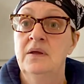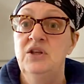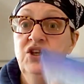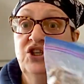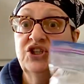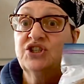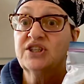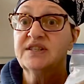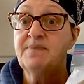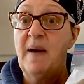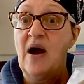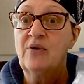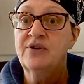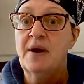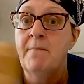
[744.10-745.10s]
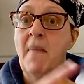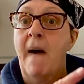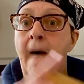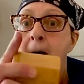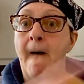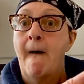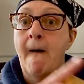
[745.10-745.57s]
you just pound them
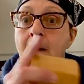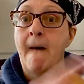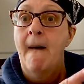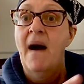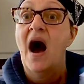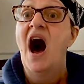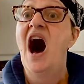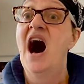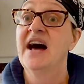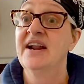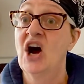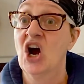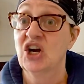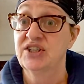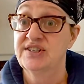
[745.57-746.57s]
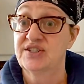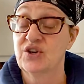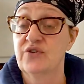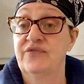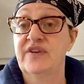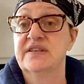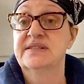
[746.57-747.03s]
on a hard
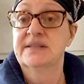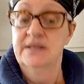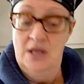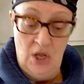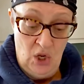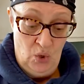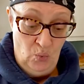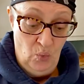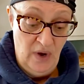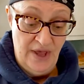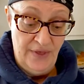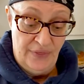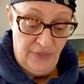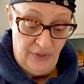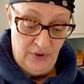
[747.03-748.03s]
surface with